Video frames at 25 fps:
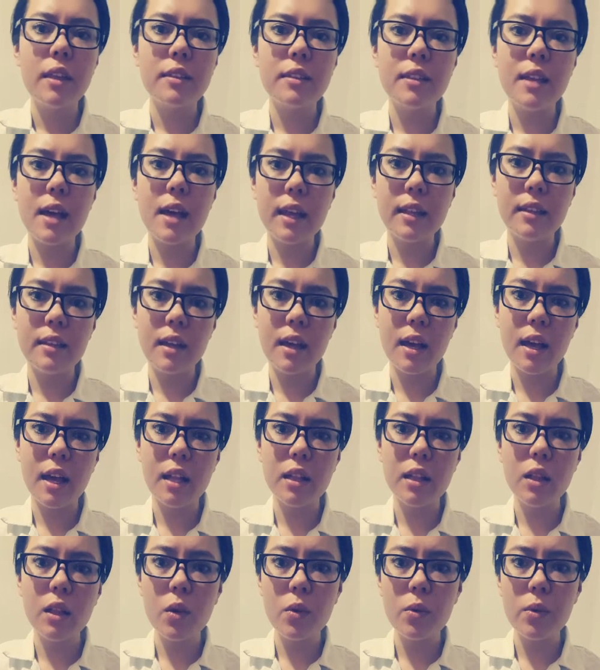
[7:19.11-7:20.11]
that
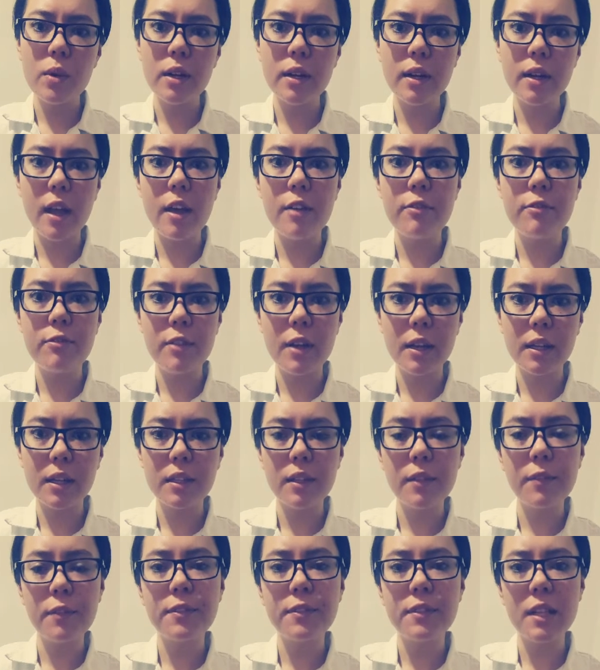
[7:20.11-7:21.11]
a lower
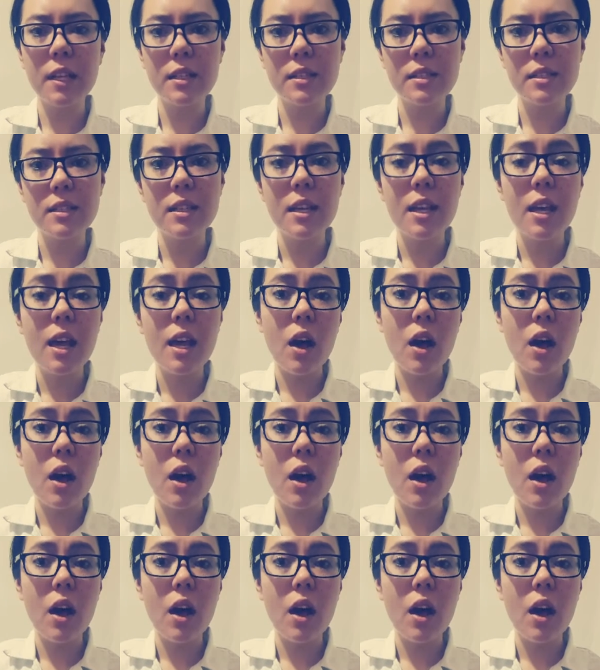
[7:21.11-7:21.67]
effectiveness